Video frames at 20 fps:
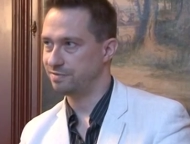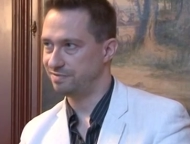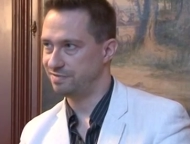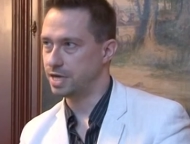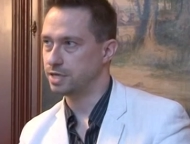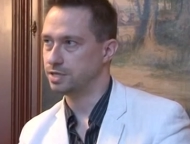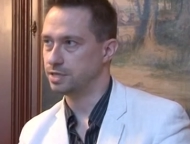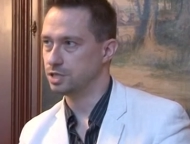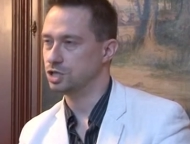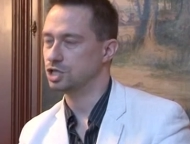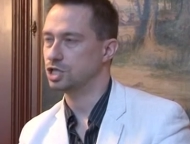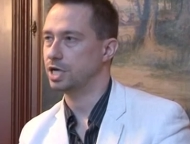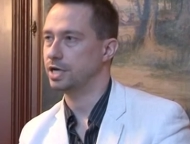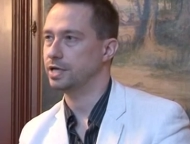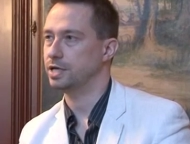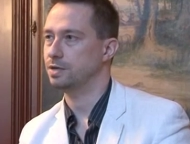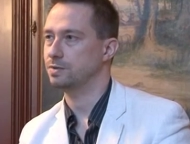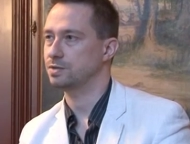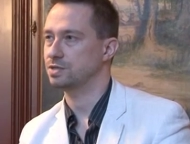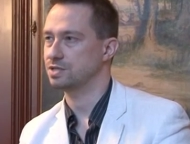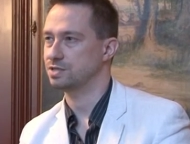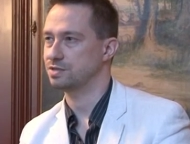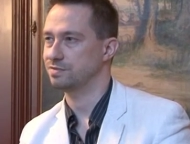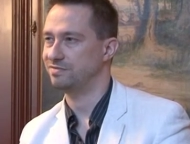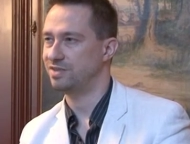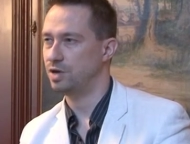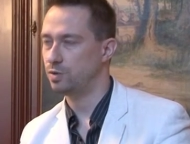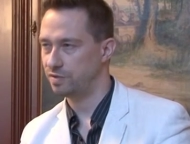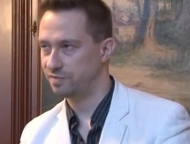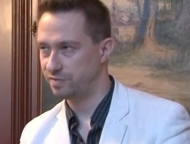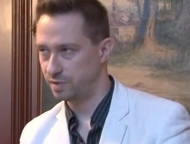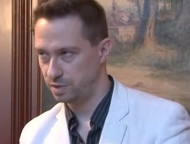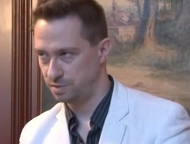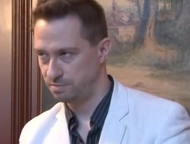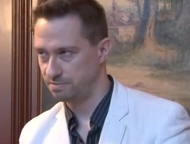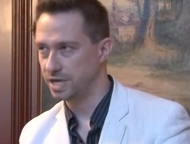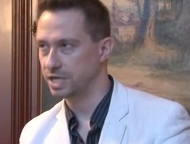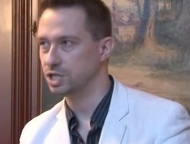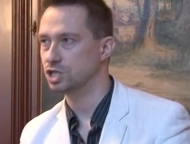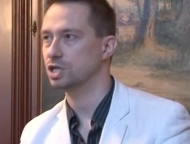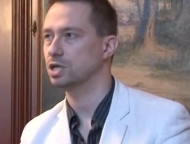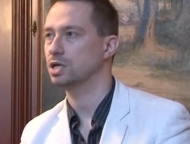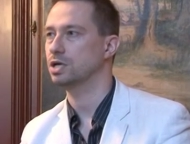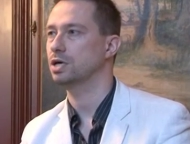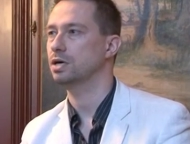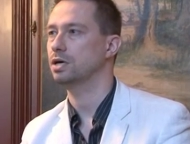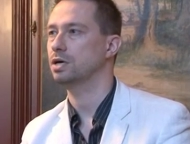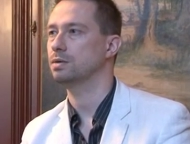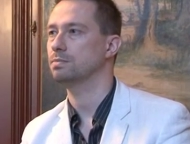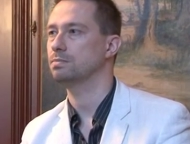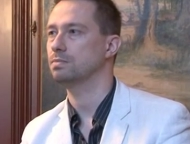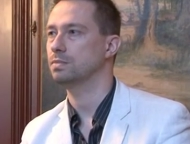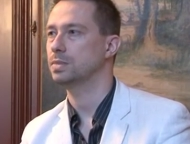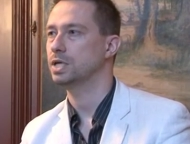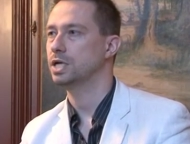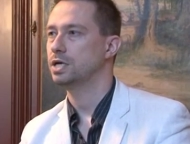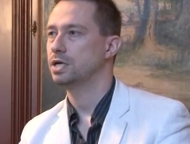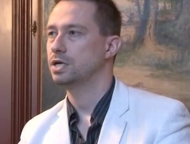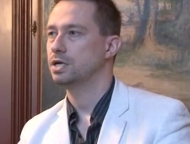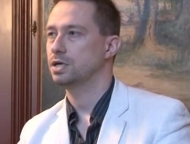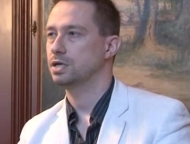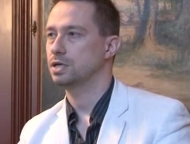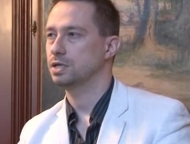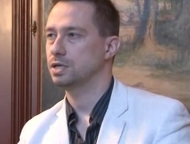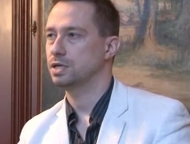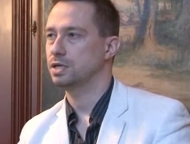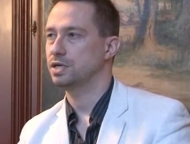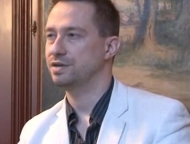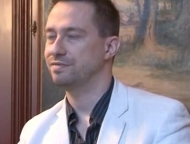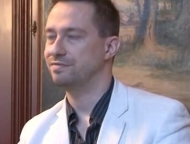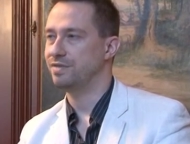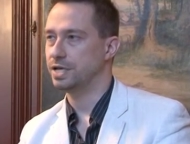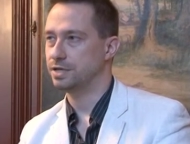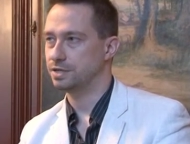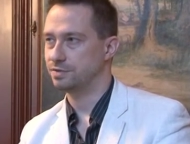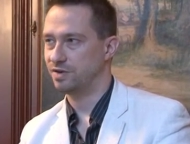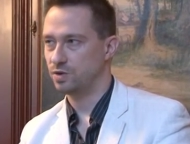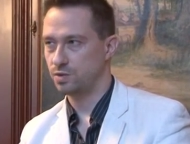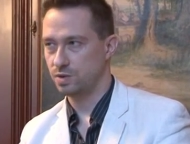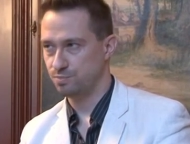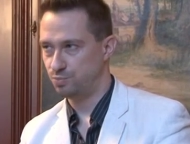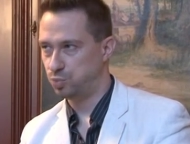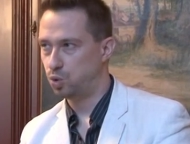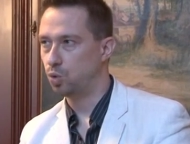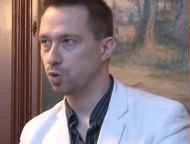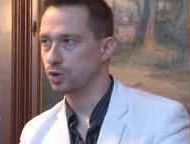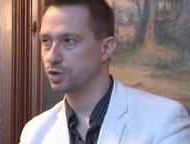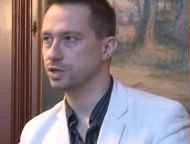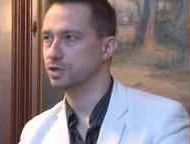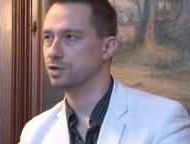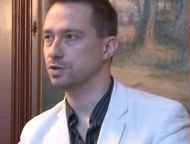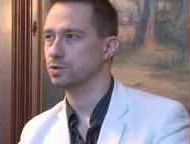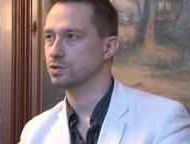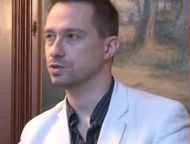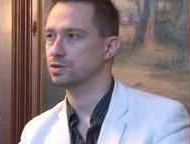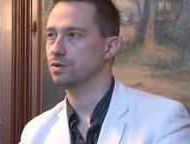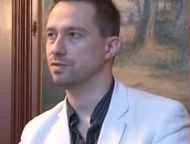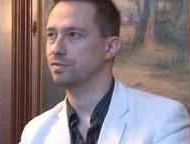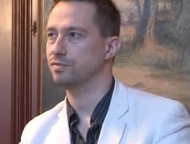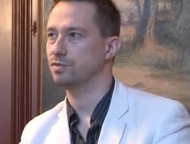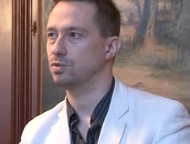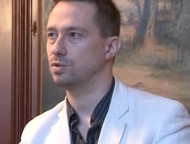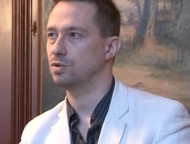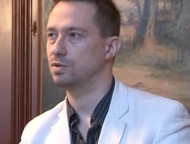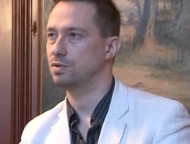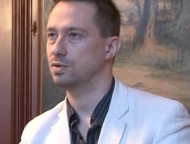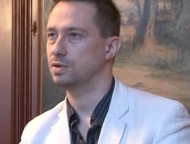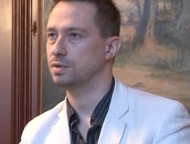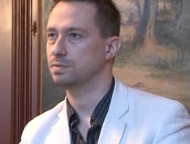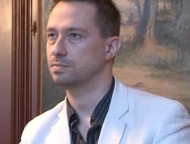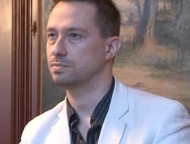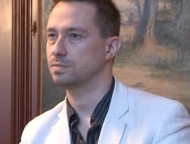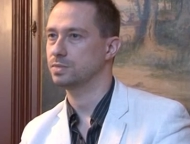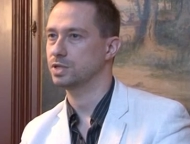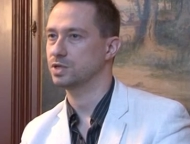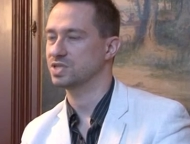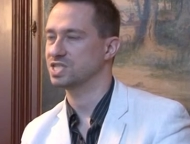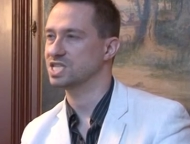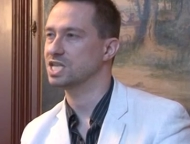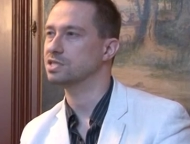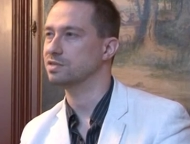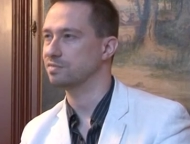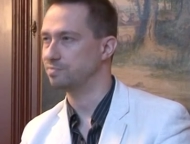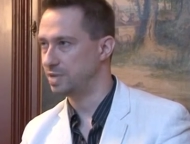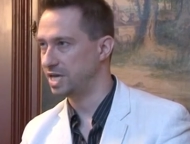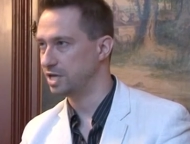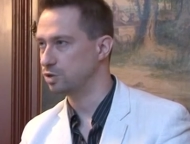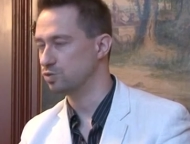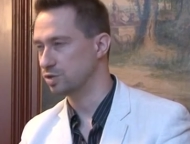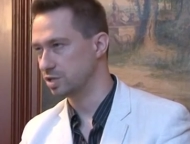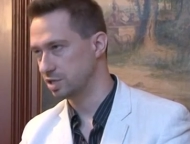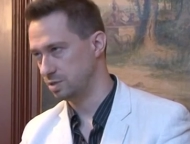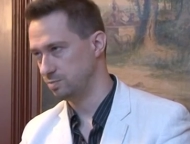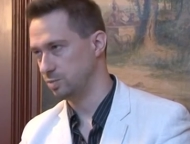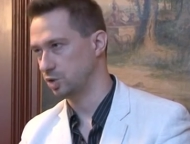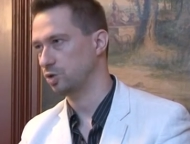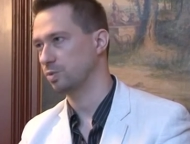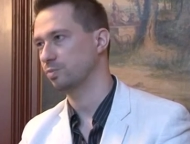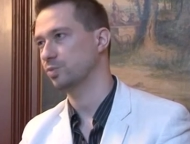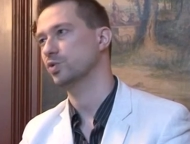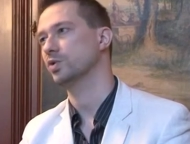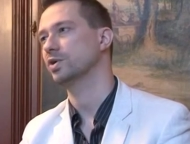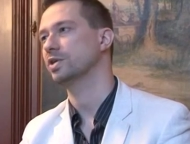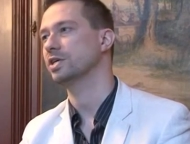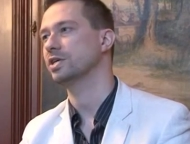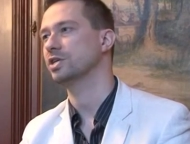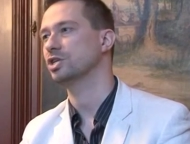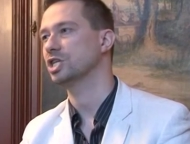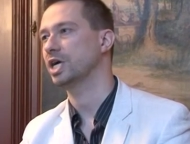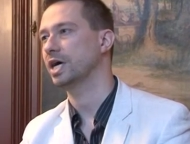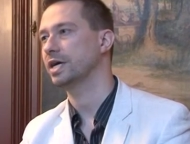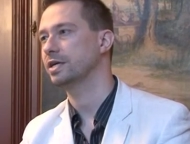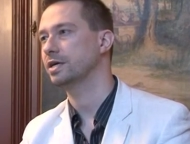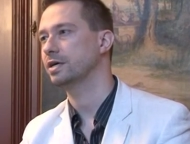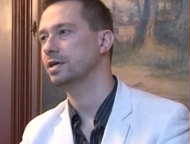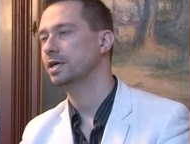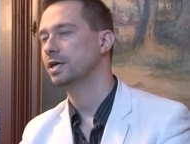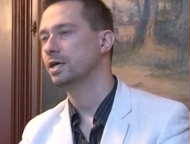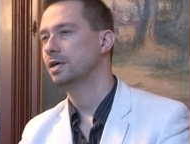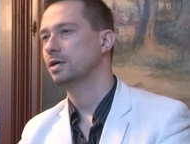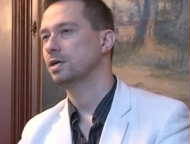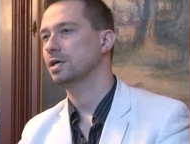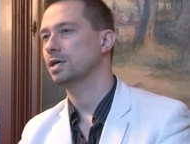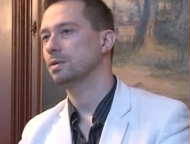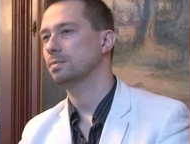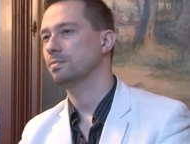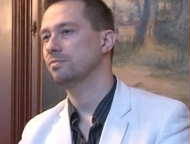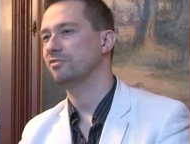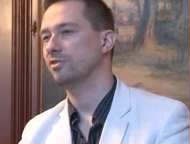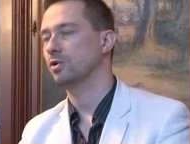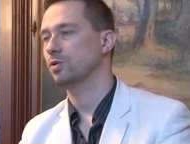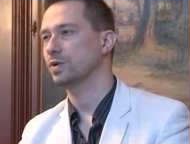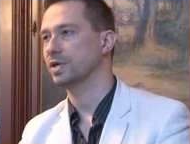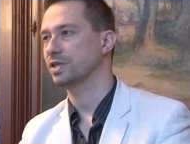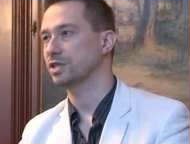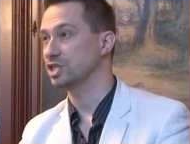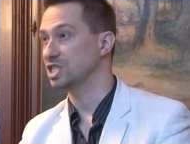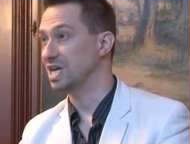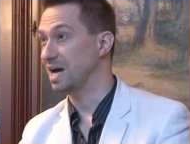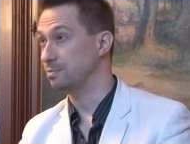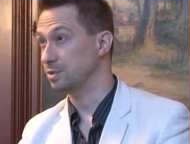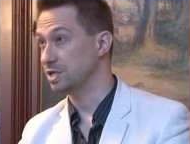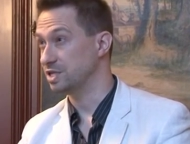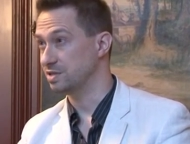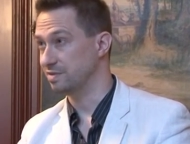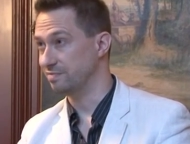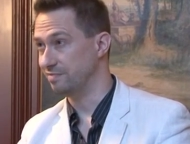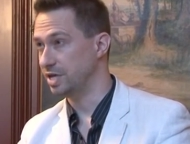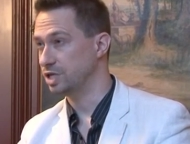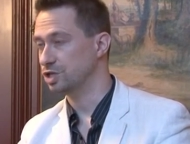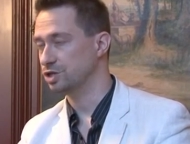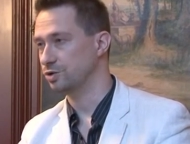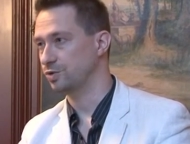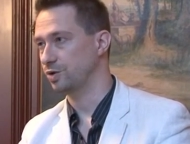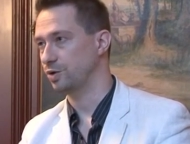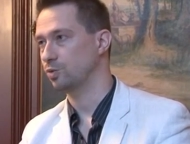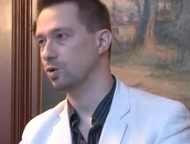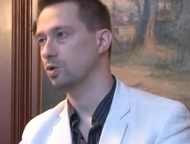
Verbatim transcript: event in China, which is a very, very major um, Uh, event, very important also for um, you know, sense of patriotism and community in China, um, following the Japanese invasion during